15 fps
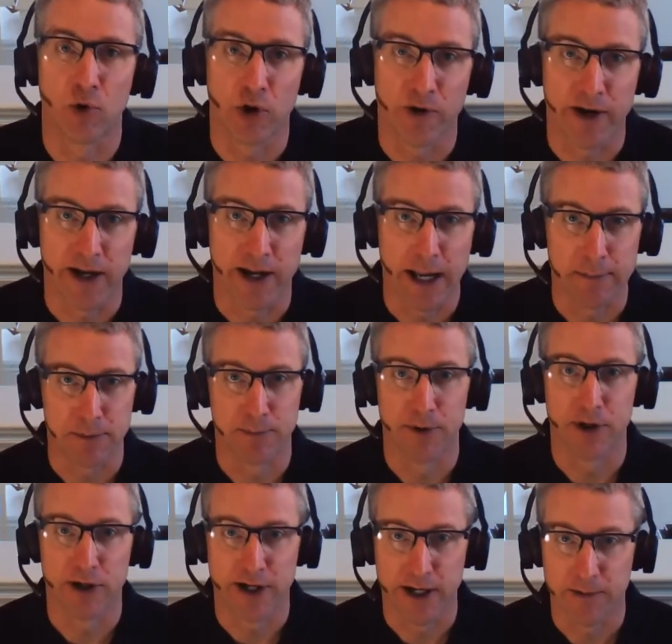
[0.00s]
querying
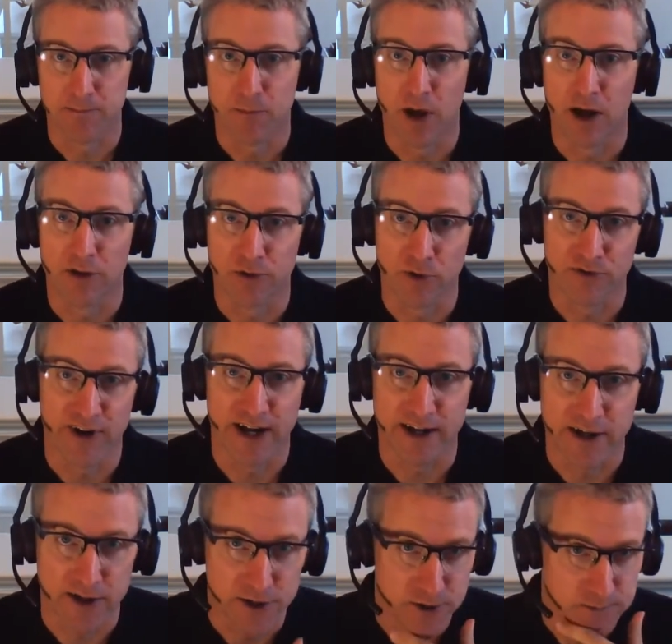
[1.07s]
capability through
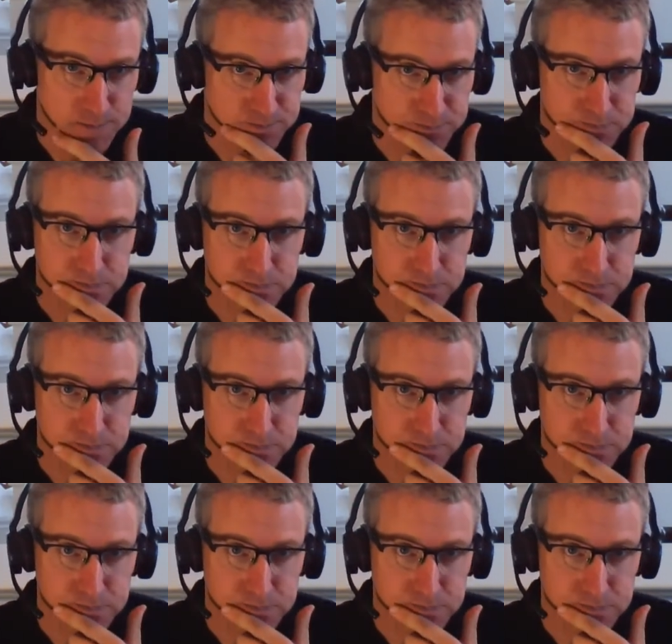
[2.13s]
Vantage.